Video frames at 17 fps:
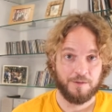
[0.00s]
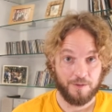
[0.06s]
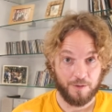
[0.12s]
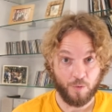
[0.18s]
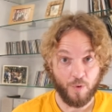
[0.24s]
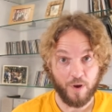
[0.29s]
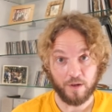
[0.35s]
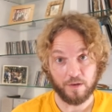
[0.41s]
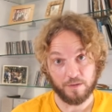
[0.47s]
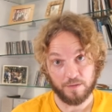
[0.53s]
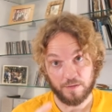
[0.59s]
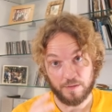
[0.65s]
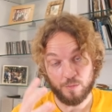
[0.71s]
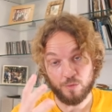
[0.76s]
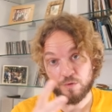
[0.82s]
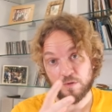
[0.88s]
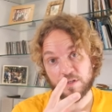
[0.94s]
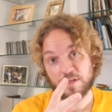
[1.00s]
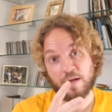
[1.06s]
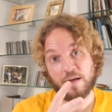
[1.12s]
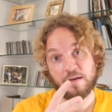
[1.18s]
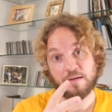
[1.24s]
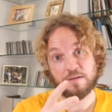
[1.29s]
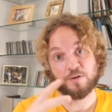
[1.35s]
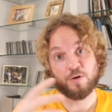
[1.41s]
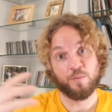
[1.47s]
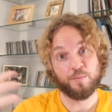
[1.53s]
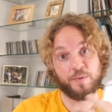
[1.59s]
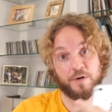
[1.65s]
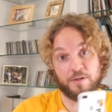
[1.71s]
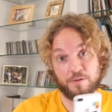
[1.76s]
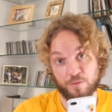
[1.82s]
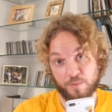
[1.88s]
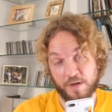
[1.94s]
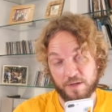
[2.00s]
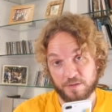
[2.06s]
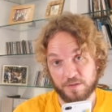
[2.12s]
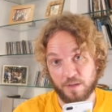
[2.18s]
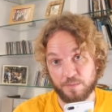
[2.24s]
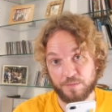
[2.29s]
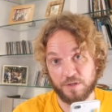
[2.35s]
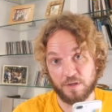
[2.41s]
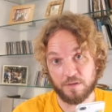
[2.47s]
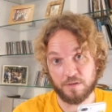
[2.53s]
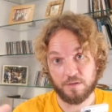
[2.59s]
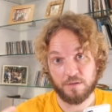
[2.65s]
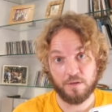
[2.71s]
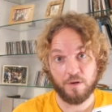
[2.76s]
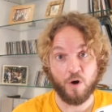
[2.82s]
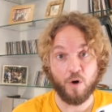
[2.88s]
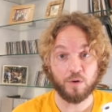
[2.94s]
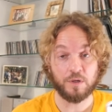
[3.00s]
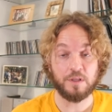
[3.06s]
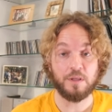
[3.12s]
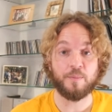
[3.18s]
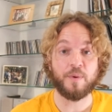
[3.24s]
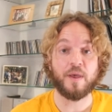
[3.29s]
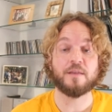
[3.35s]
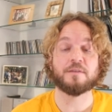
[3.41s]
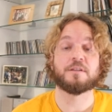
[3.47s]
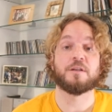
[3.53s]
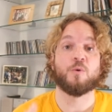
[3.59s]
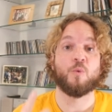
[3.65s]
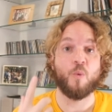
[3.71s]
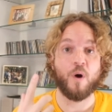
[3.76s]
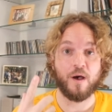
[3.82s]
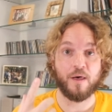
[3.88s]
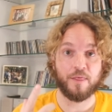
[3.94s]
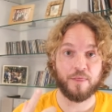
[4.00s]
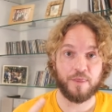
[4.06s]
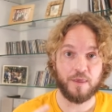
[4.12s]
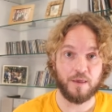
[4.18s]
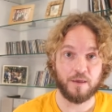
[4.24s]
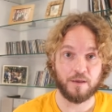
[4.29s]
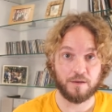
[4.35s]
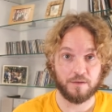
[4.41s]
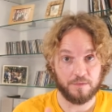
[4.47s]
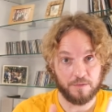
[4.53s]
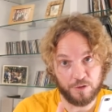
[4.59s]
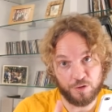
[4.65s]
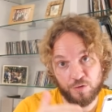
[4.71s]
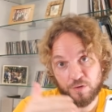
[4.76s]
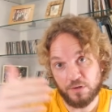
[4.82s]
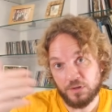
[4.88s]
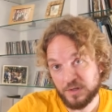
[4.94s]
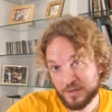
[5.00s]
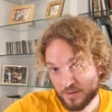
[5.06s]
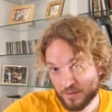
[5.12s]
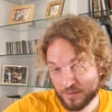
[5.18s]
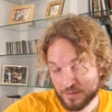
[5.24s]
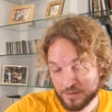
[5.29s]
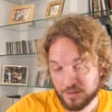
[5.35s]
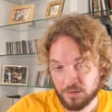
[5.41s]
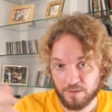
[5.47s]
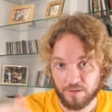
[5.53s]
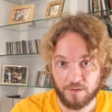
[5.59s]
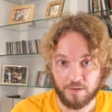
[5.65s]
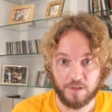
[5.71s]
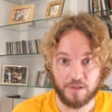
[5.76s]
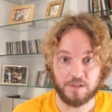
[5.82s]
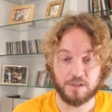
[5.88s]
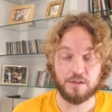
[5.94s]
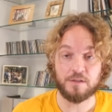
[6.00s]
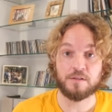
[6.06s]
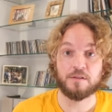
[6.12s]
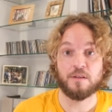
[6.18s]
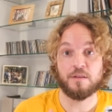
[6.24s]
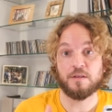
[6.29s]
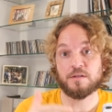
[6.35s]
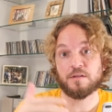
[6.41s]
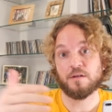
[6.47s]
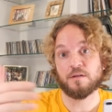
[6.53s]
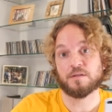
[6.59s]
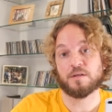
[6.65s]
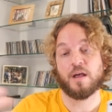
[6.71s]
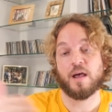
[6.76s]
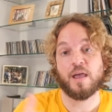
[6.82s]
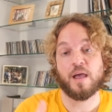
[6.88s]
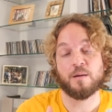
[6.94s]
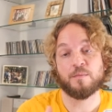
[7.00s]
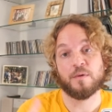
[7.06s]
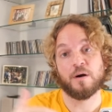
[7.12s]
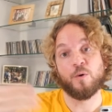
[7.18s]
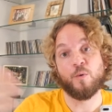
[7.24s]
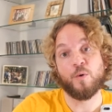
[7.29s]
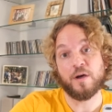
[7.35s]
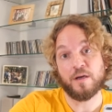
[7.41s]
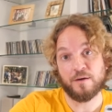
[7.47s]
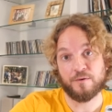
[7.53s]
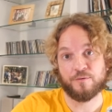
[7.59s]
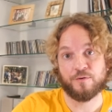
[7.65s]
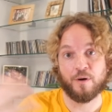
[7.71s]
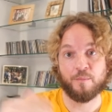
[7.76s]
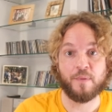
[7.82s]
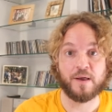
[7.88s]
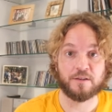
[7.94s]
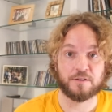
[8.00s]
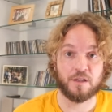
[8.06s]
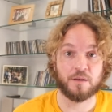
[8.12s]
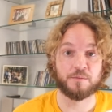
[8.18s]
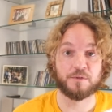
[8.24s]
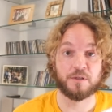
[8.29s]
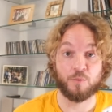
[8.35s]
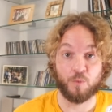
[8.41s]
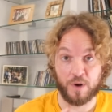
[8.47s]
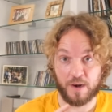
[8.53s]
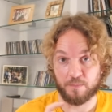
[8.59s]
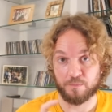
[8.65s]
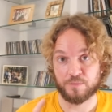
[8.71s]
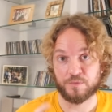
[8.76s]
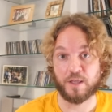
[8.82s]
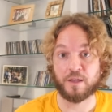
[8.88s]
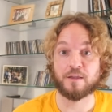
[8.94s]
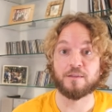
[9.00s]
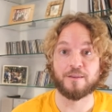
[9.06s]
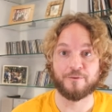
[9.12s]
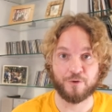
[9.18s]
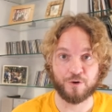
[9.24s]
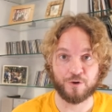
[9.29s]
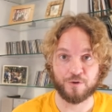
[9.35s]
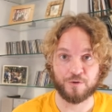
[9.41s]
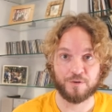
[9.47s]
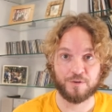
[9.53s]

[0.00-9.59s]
Well, the moon size compared to my subject only depends on one thing, the shooting distance. This is the distance I am away from my subject when I'm taking the photo.